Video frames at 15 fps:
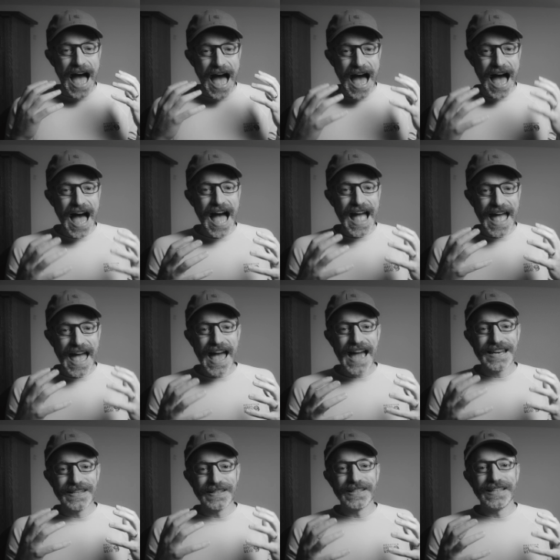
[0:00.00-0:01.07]
I
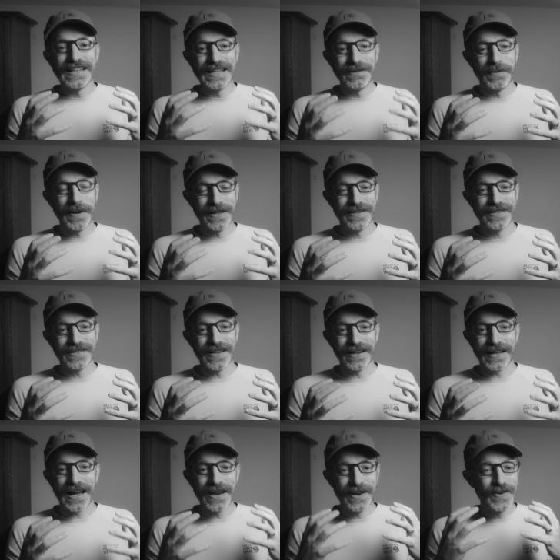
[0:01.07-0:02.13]
had to get him
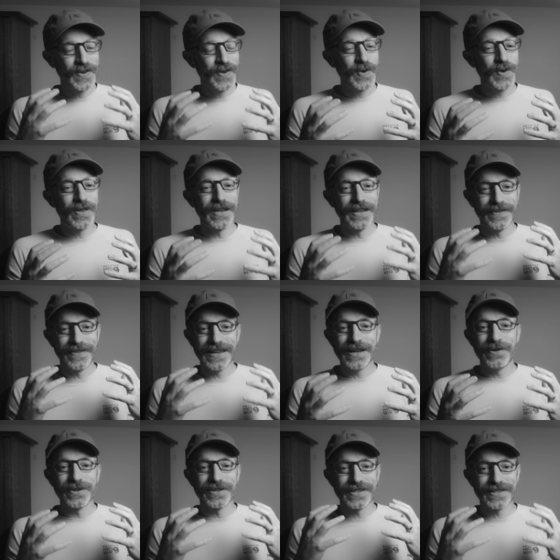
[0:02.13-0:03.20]
unstuck. I knew that if
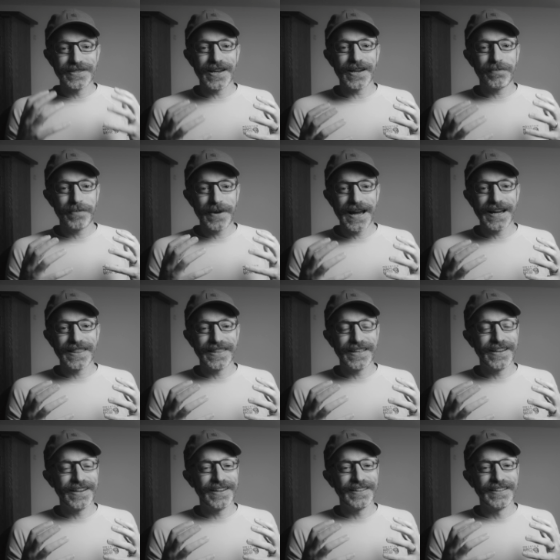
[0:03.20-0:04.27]
he was stuck back
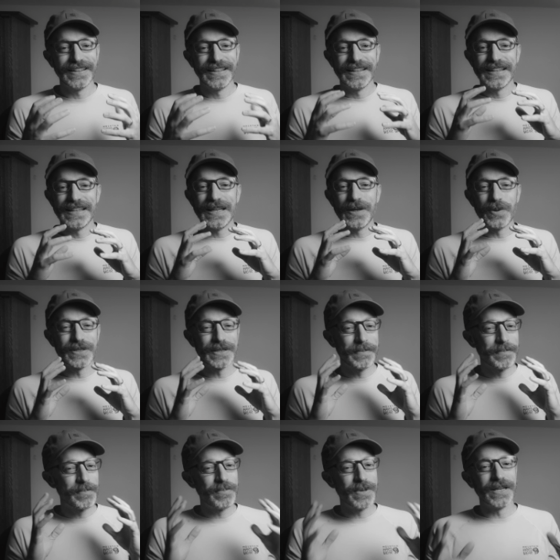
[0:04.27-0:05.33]
there, he was
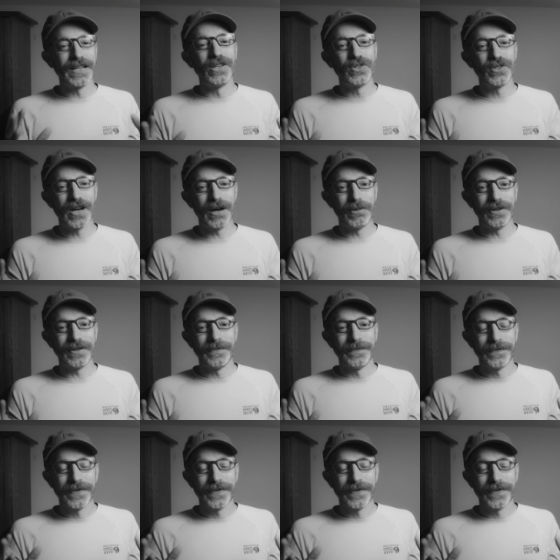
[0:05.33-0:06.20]
in big trouble.